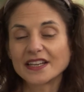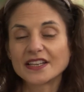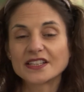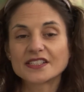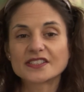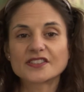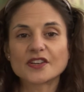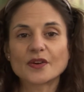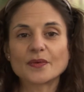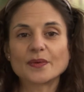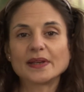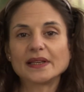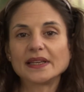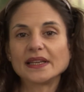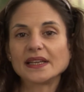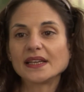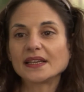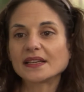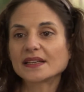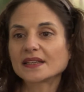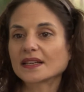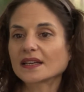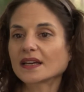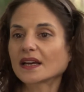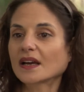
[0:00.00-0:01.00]
So we
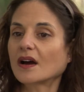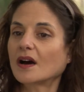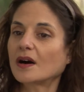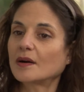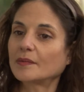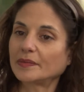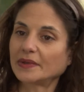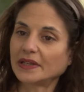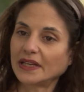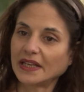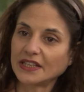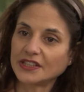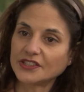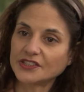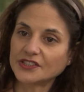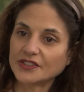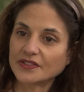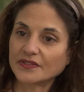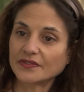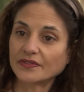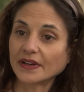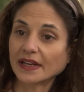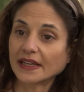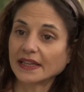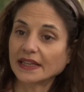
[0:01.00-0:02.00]
need a combination
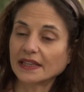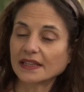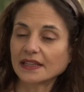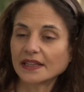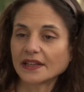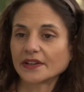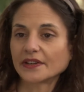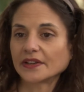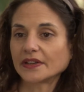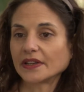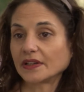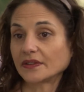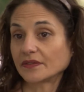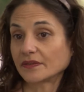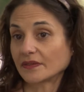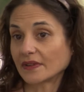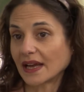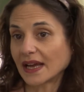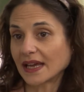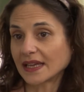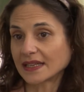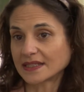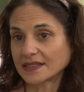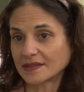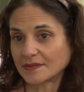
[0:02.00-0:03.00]
of regularity and
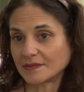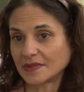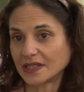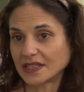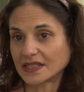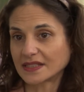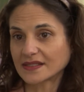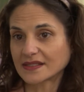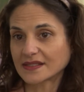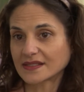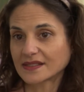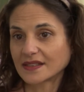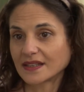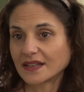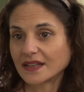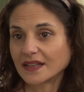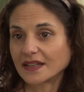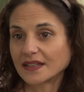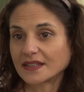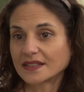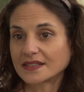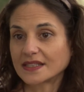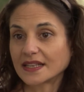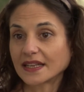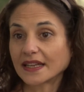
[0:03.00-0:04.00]
randomness
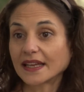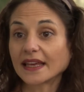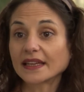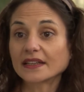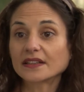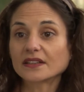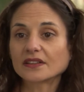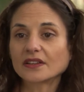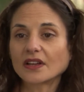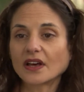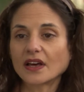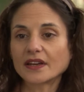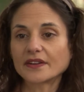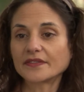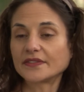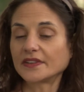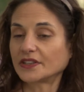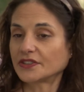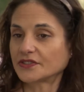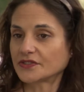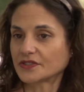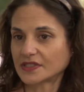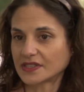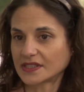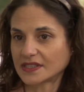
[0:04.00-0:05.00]
to get a lot of
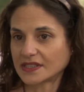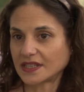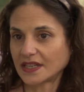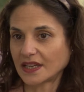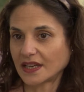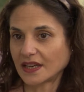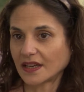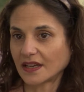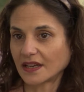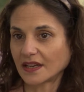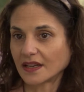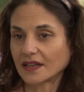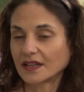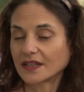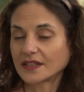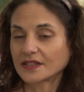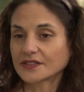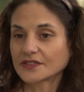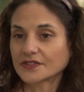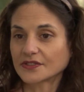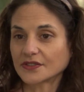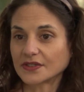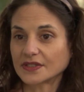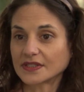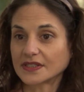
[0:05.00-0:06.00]
interesting
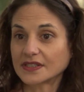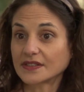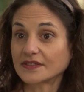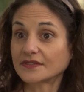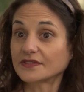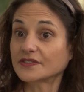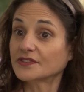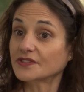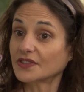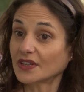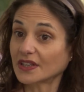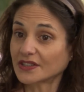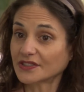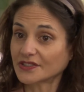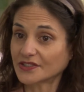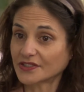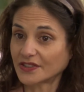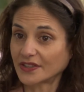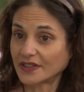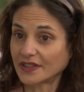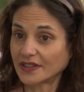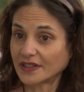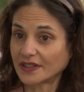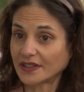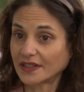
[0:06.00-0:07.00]
sorts of
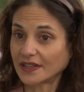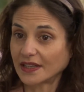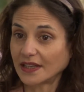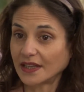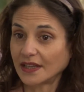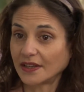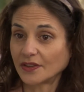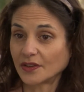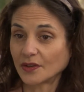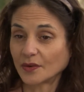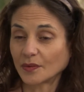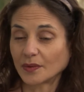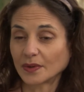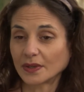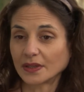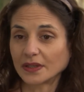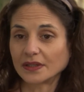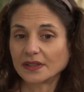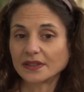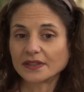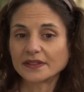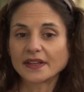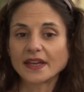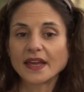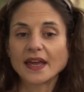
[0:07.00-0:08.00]
structure in the
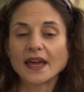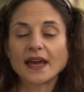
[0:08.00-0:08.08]
world.